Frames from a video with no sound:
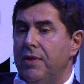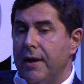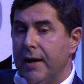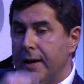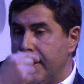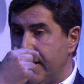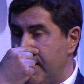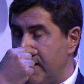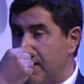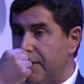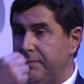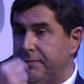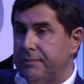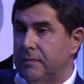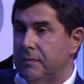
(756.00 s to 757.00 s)
think
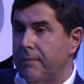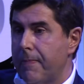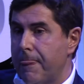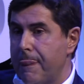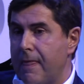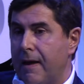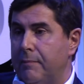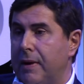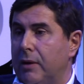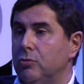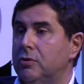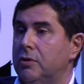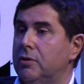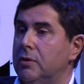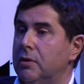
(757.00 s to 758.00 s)

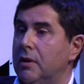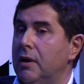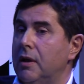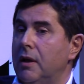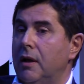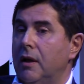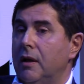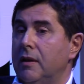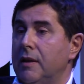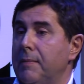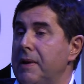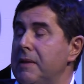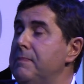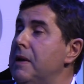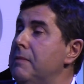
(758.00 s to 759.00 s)
about the
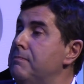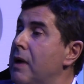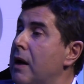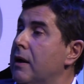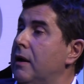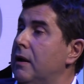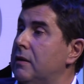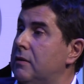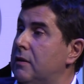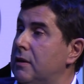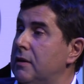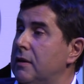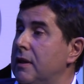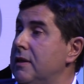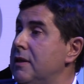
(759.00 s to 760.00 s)
bed bank market,
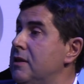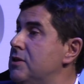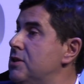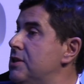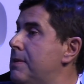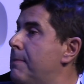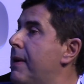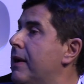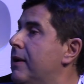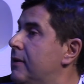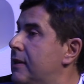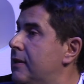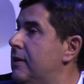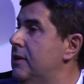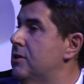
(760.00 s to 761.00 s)
this is a
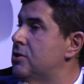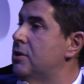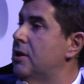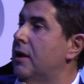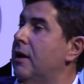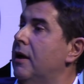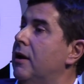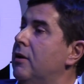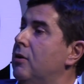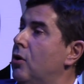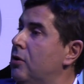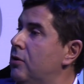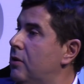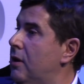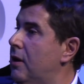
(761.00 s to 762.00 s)
market that is
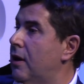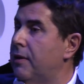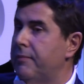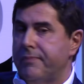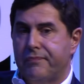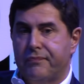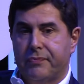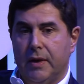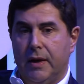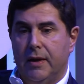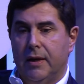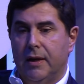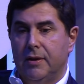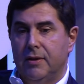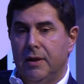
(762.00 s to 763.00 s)
not
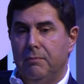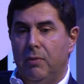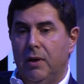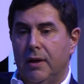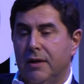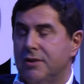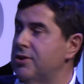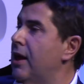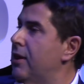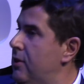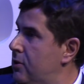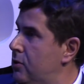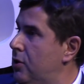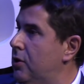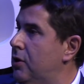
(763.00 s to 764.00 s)
deeply
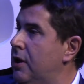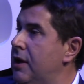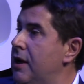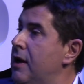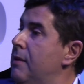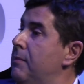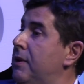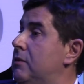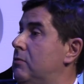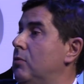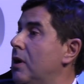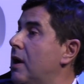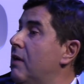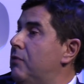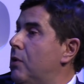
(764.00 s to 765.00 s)
studied, no? But
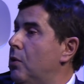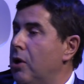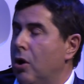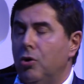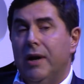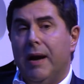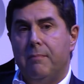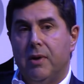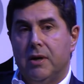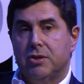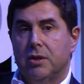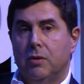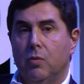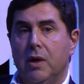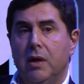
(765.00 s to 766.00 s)
we have our own
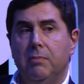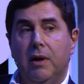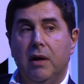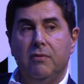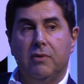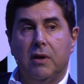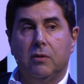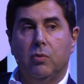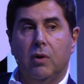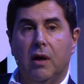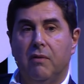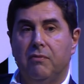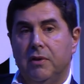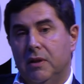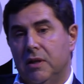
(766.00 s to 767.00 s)
numbers. We believe that we
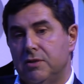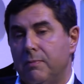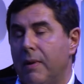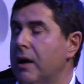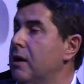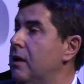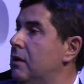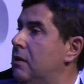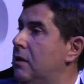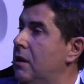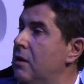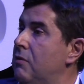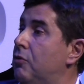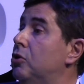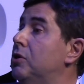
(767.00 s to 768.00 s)
have in this market
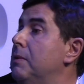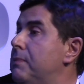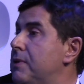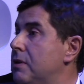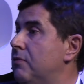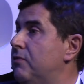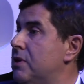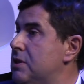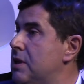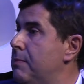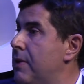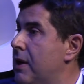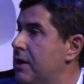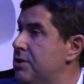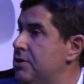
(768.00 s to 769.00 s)
14%
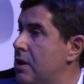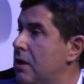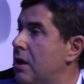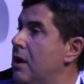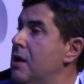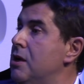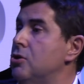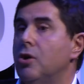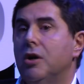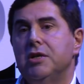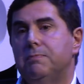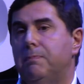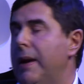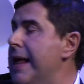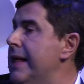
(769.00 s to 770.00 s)
market share. So there
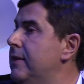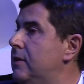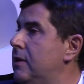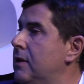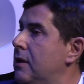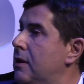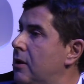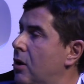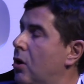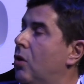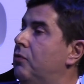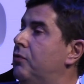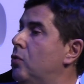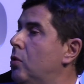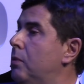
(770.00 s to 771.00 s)
is plenty
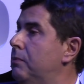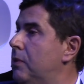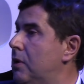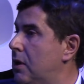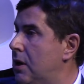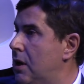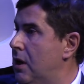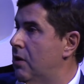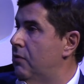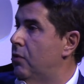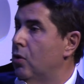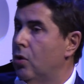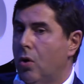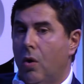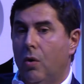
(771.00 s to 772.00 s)
of room
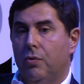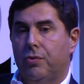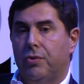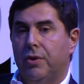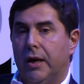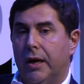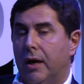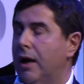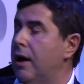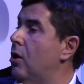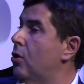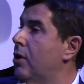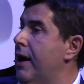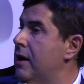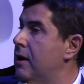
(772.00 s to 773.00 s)
for growth
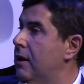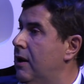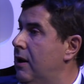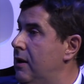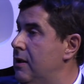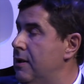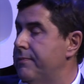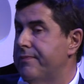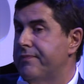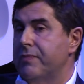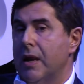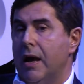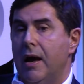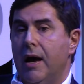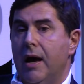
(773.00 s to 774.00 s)
organically,
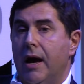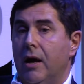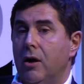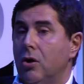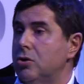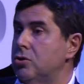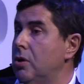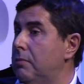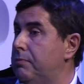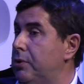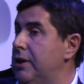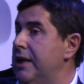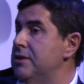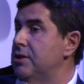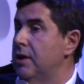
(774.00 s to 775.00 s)
and also
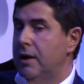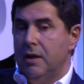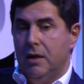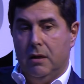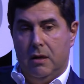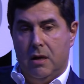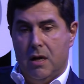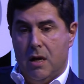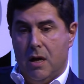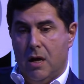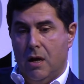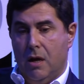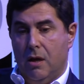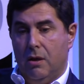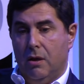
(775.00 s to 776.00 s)
potentially
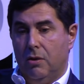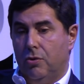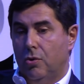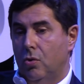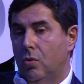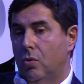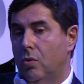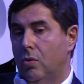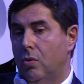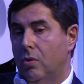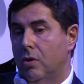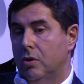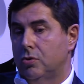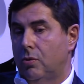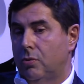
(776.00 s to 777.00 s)

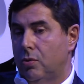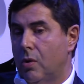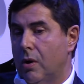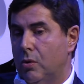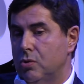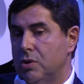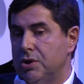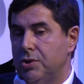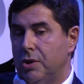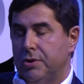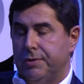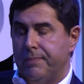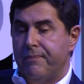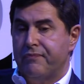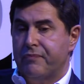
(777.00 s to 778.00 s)
through
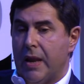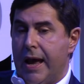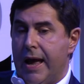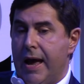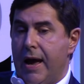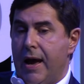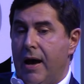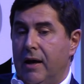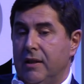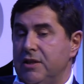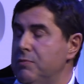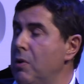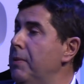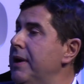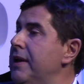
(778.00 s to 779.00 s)
acquisitions. At
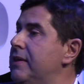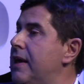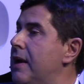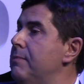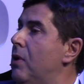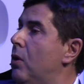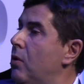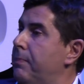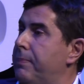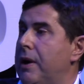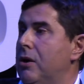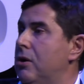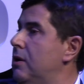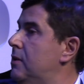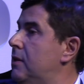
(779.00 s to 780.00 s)
this moment in time, our
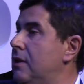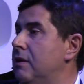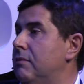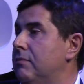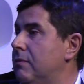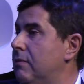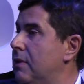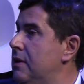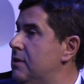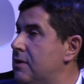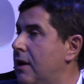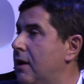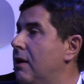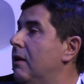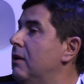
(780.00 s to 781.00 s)
priority it's
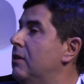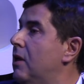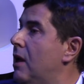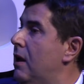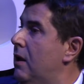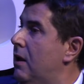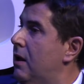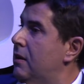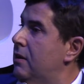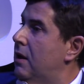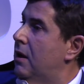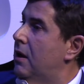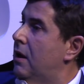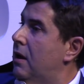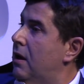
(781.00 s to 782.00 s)
clearly
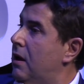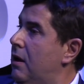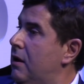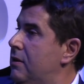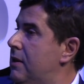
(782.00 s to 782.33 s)
the